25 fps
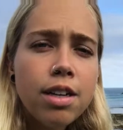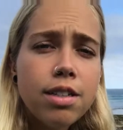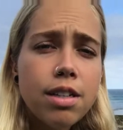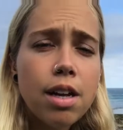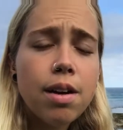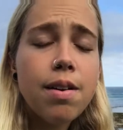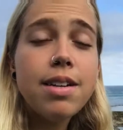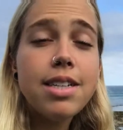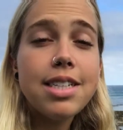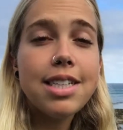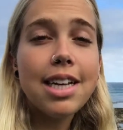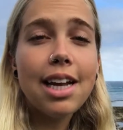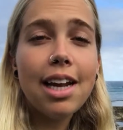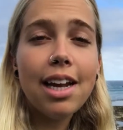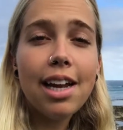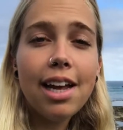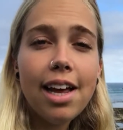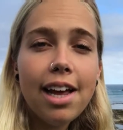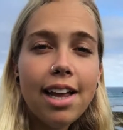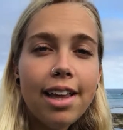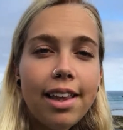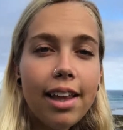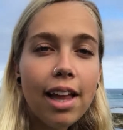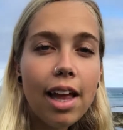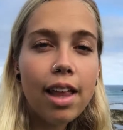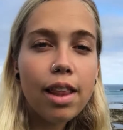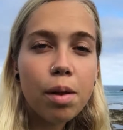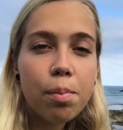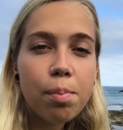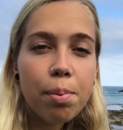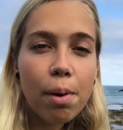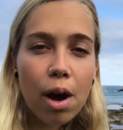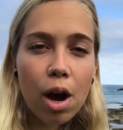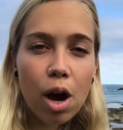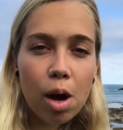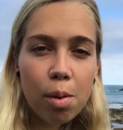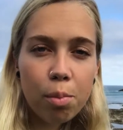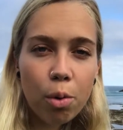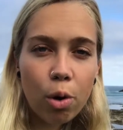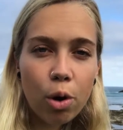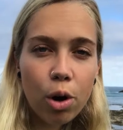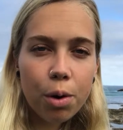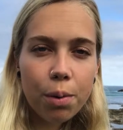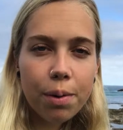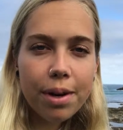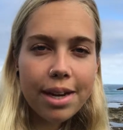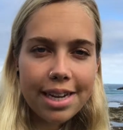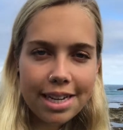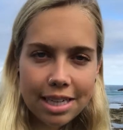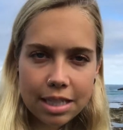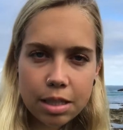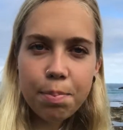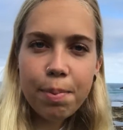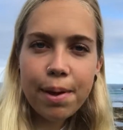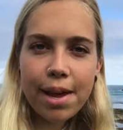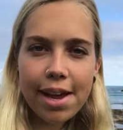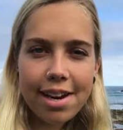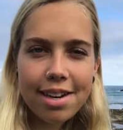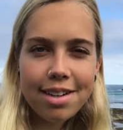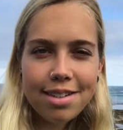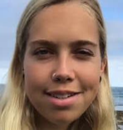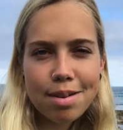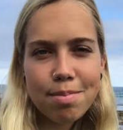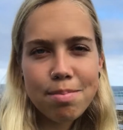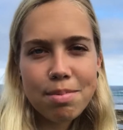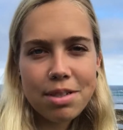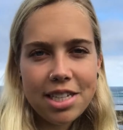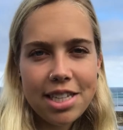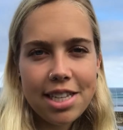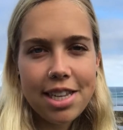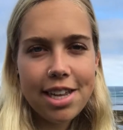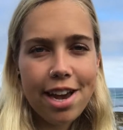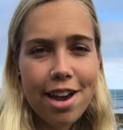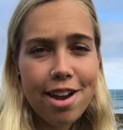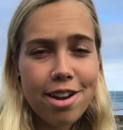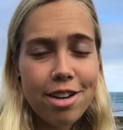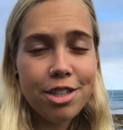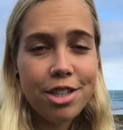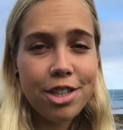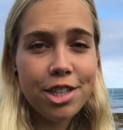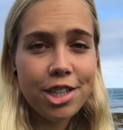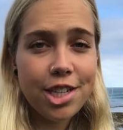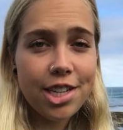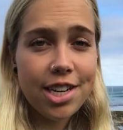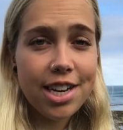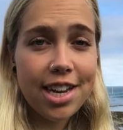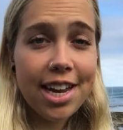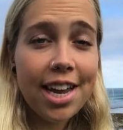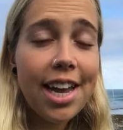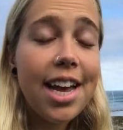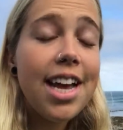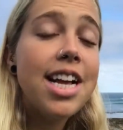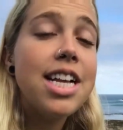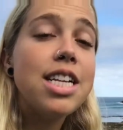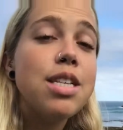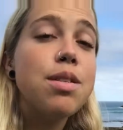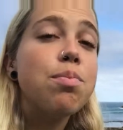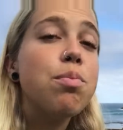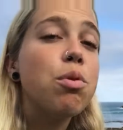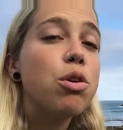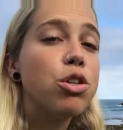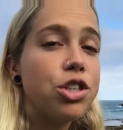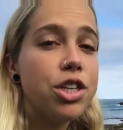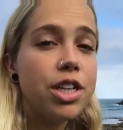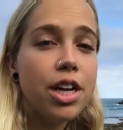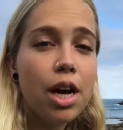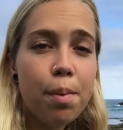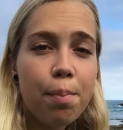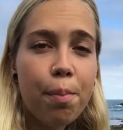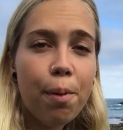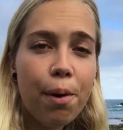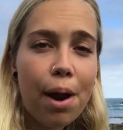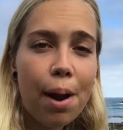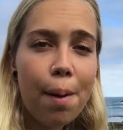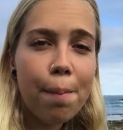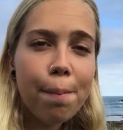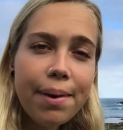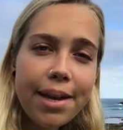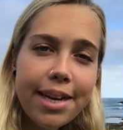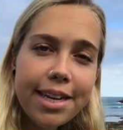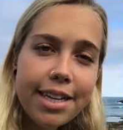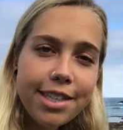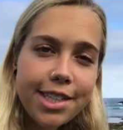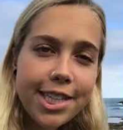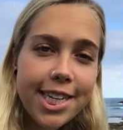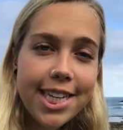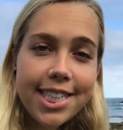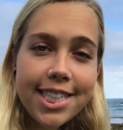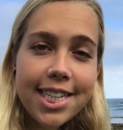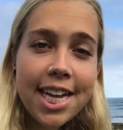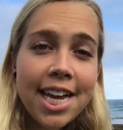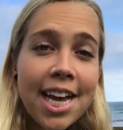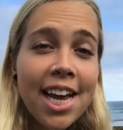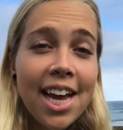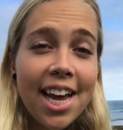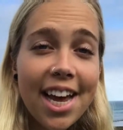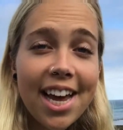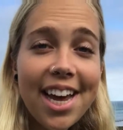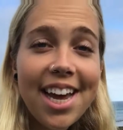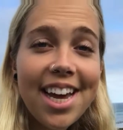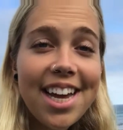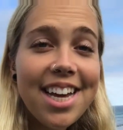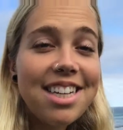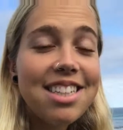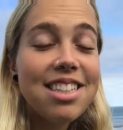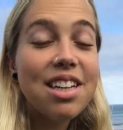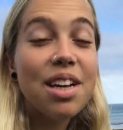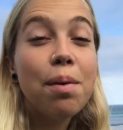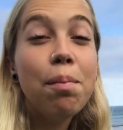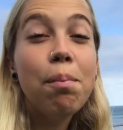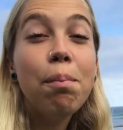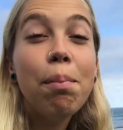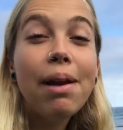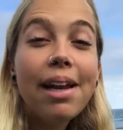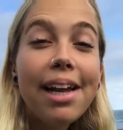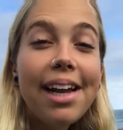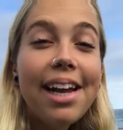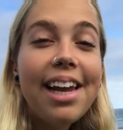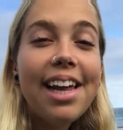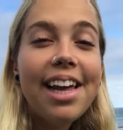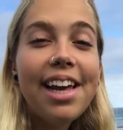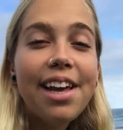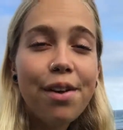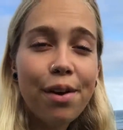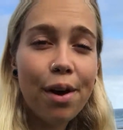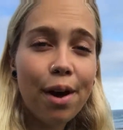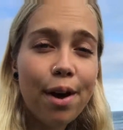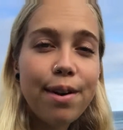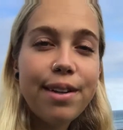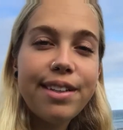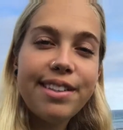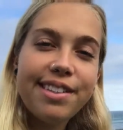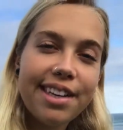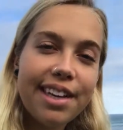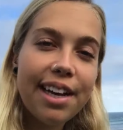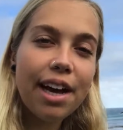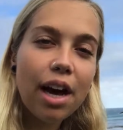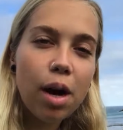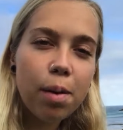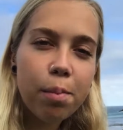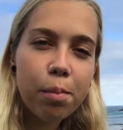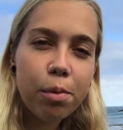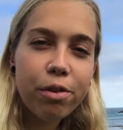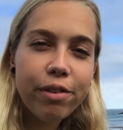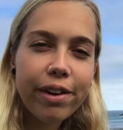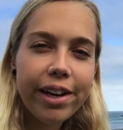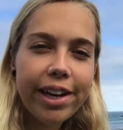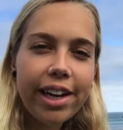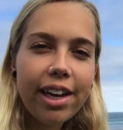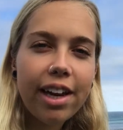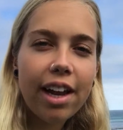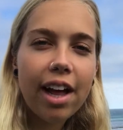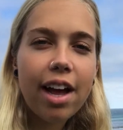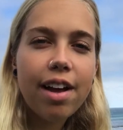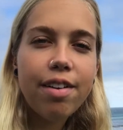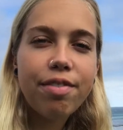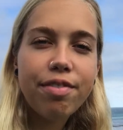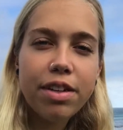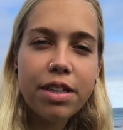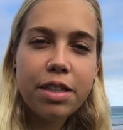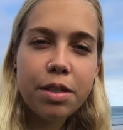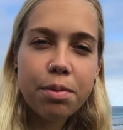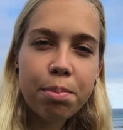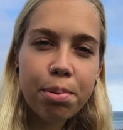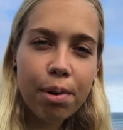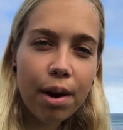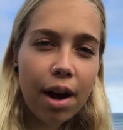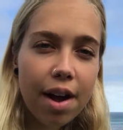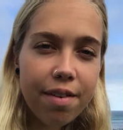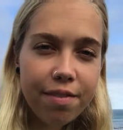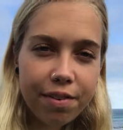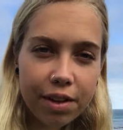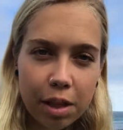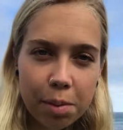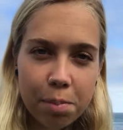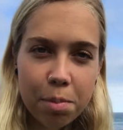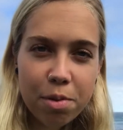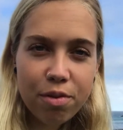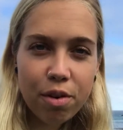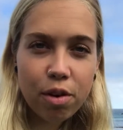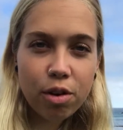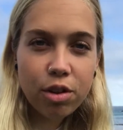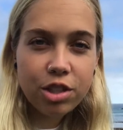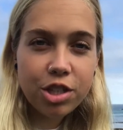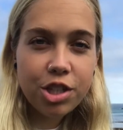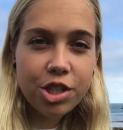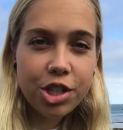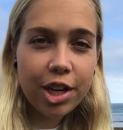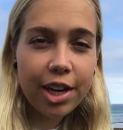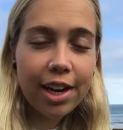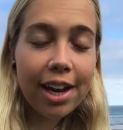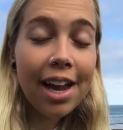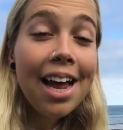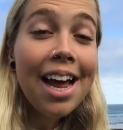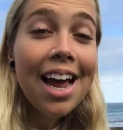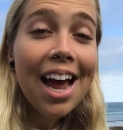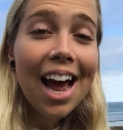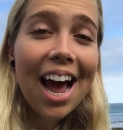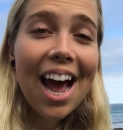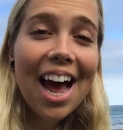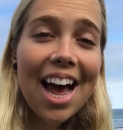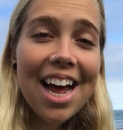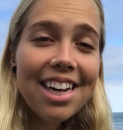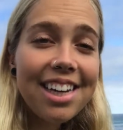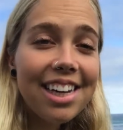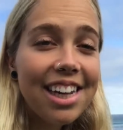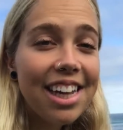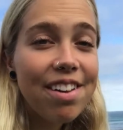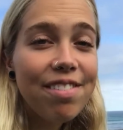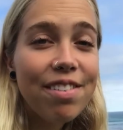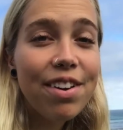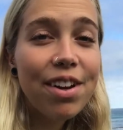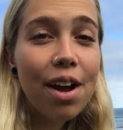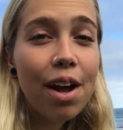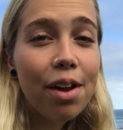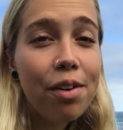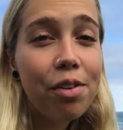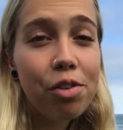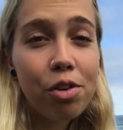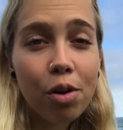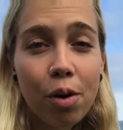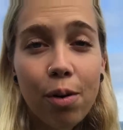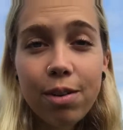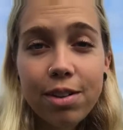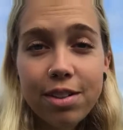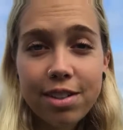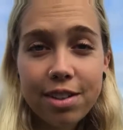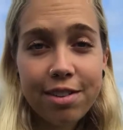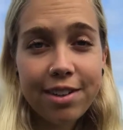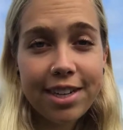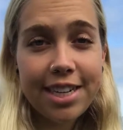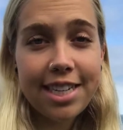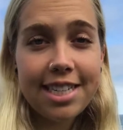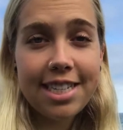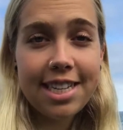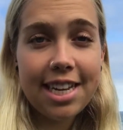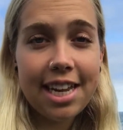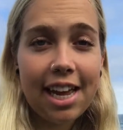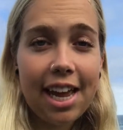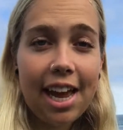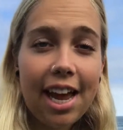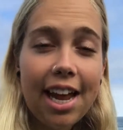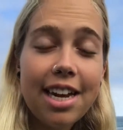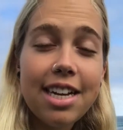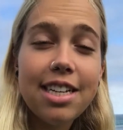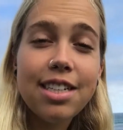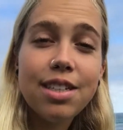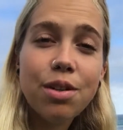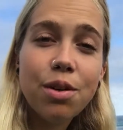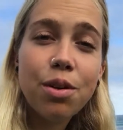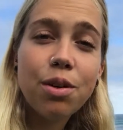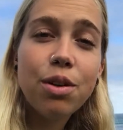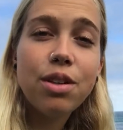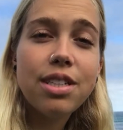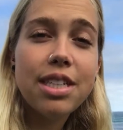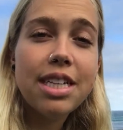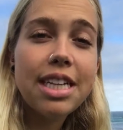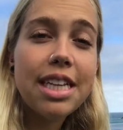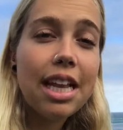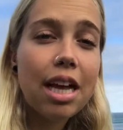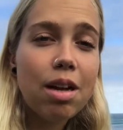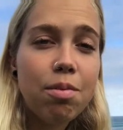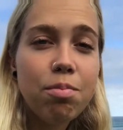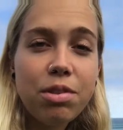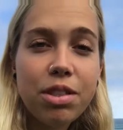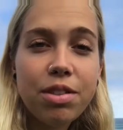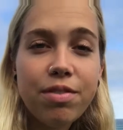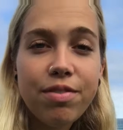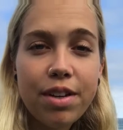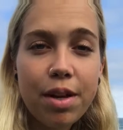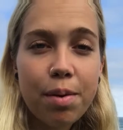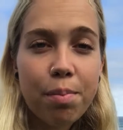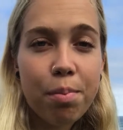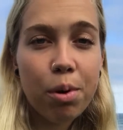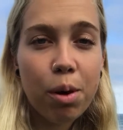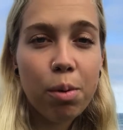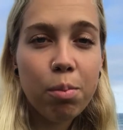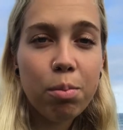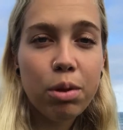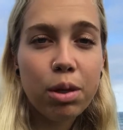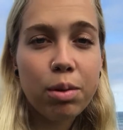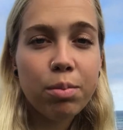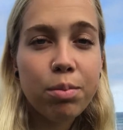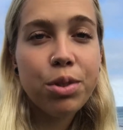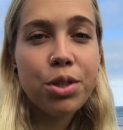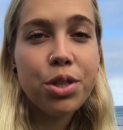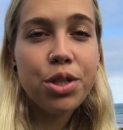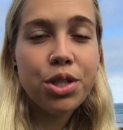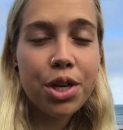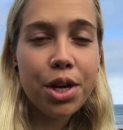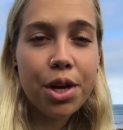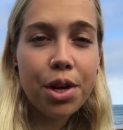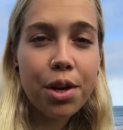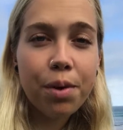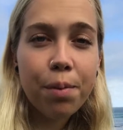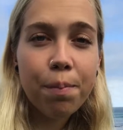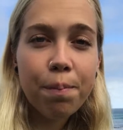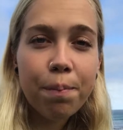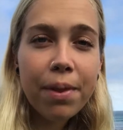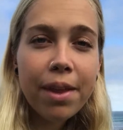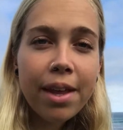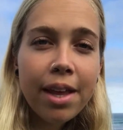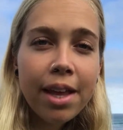So it's clear that the palm oil is being dumped in the ocean. It is washing up on our beaches, it is completely coating our marine life and depriving them of oxygen, and even our dogs are eating it and it's causing them severe problems too.